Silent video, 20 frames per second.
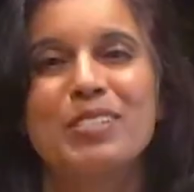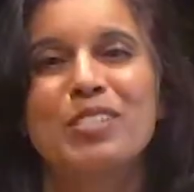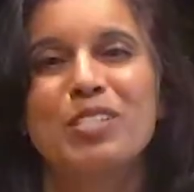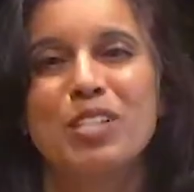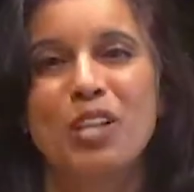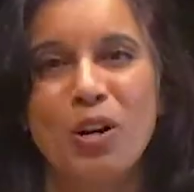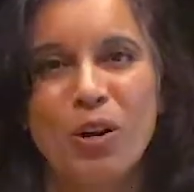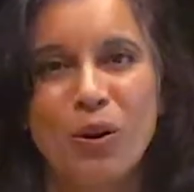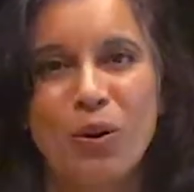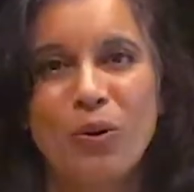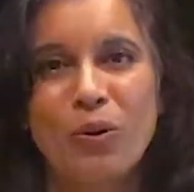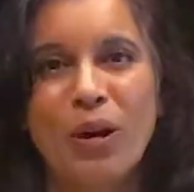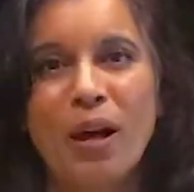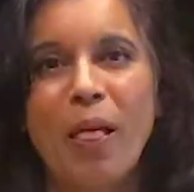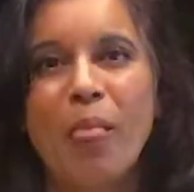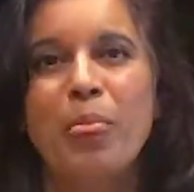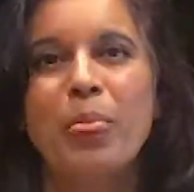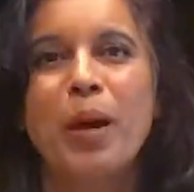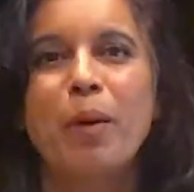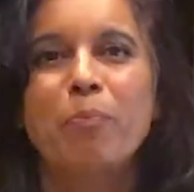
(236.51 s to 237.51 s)

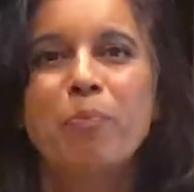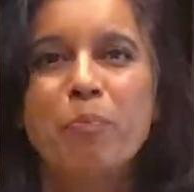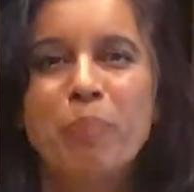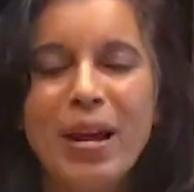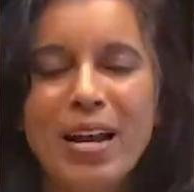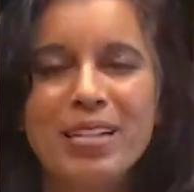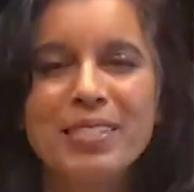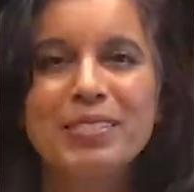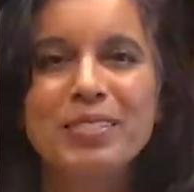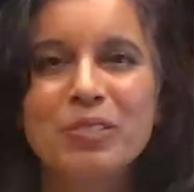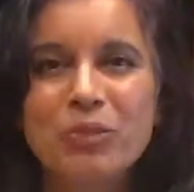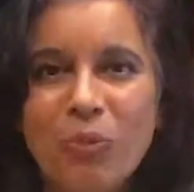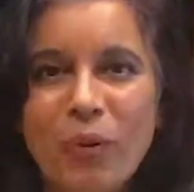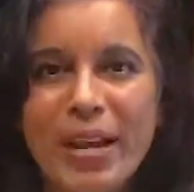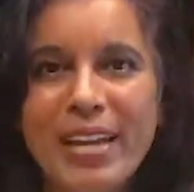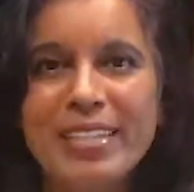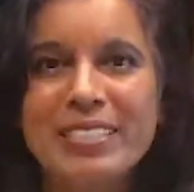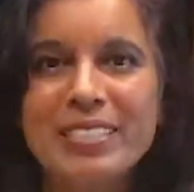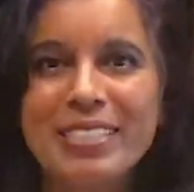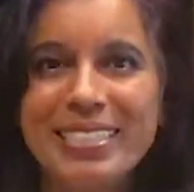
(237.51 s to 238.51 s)
So the best
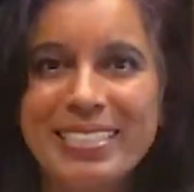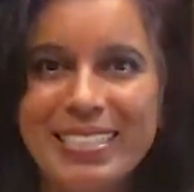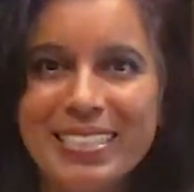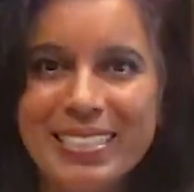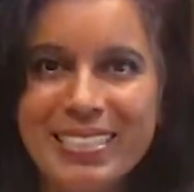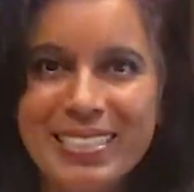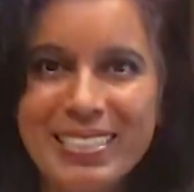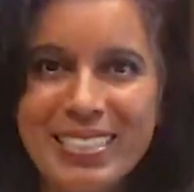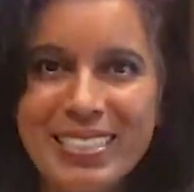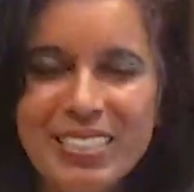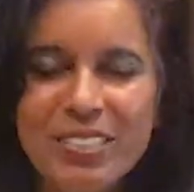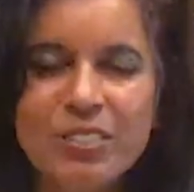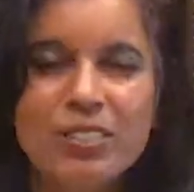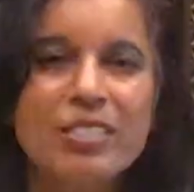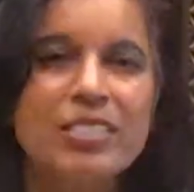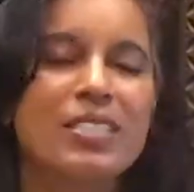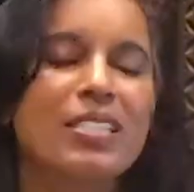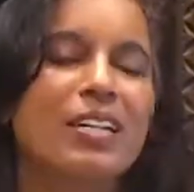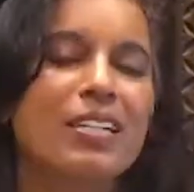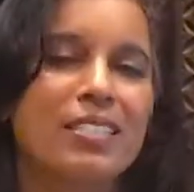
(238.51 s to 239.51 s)
way to clear the